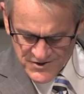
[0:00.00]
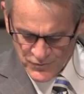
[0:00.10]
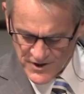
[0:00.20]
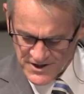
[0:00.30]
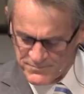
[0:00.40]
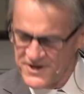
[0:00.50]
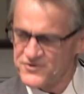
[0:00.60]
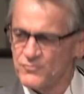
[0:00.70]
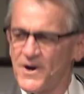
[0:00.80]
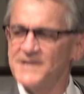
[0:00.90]
Will it be
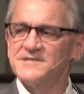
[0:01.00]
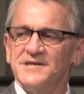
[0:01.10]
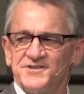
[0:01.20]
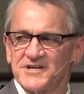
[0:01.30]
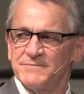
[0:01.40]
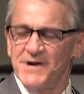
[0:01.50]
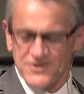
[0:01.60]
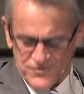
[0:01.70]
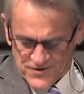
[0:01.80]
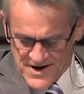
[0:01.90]
the right teaching
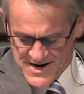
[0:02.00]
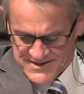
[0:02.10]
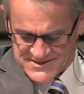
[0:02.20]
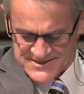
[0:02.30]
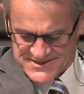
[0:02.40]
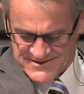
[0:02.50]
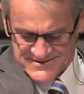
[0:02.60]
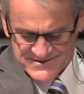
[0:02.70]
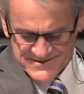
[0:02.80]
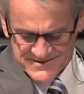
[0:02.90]
about Christ?
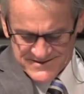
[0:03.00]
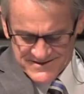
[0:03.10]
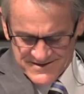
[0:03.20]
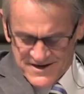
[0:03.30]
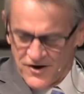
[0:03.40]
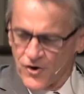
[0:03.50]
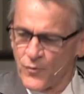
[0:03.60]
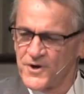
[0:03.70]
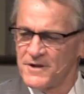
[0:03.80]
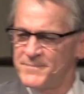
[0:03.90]
Or
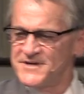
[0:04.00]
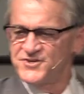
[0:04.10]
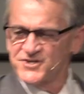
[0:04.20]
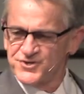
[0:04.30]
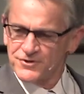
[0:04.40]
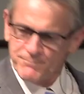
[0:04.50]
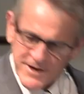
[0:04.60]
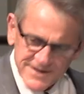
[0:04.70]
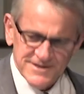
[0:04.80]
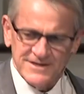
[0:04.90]
will it be just your
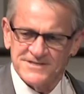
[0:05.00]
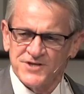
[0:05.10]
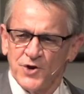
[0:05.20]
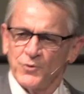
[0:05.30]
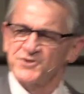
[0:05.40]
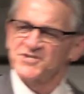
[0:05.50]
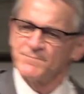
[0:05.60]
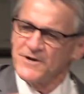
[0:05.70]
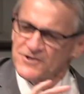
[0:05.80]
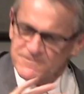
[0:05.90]
opinions? Will it just
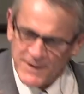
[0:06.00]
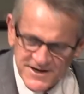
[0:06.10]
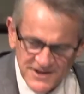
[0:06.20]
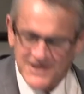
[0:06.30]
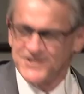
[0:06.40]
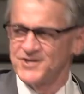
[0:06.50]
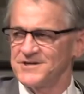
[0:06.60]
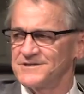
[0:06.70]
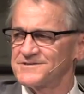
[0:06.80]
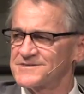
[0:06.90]
be your
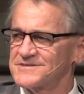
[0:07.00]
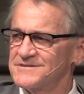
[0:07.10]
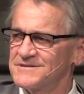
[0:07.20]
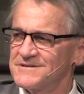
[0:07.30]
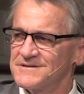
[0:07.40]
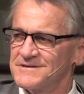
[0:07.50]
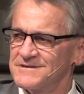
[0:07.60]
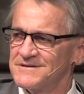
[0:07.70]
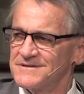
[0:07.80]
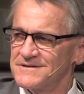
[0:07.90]
speculations?
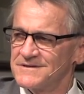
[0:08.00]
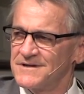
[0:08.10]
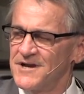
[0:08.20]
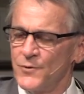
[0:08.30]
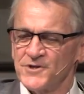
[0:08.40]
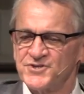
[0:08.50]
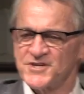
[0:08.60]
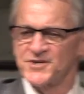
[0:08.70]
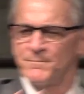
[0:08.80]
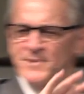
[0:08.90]
Will it
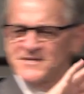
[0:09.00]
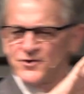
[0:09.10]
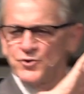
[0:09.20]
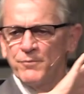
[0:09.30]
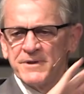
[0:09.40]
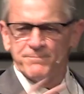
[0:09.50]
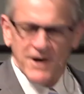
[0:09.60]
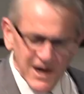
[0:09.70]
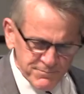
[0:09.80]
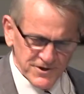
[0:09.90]
just be so you will be
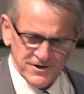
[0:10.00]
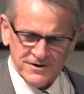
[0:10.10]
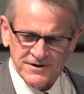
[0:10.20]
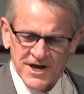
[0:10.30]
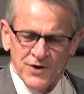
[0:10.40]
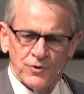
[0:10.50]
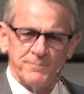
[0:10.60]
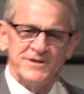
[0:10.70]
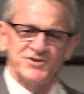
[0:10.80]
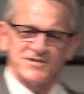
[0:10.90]
popular? Will it
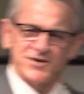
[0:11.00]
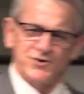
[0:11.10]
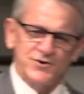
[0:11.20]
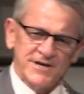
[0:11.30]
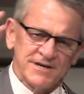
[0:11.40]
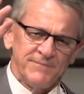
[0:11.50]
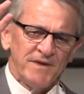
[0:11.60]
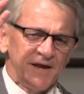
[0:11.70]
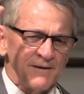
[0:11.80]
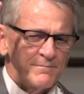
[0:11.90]
be just so you can
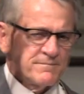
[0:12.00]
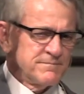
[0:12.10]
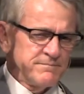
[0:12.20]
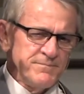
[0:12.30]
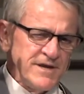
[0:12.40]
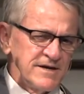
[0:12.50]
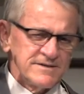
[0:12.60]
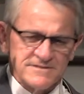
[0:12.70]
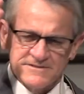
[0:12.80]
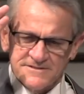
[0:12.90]
be an,
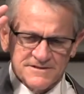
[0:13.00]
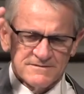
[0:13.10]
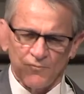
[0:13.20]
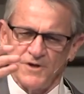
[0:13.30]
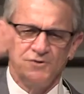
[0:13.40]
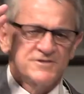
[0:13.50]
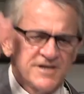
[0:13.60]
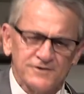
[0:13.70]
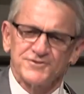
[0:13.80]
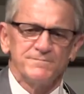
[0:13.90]
one who
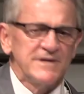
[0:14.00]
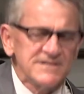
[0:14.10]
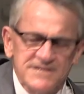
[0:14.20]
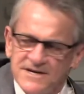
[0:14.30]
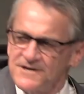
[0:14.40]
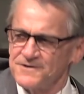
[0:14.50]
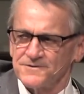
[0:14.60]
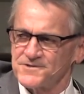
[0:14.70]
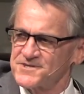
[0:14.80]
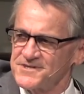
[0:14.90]
tickles men's
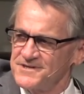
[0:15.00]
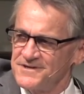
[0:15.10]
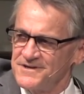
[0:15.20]
ears?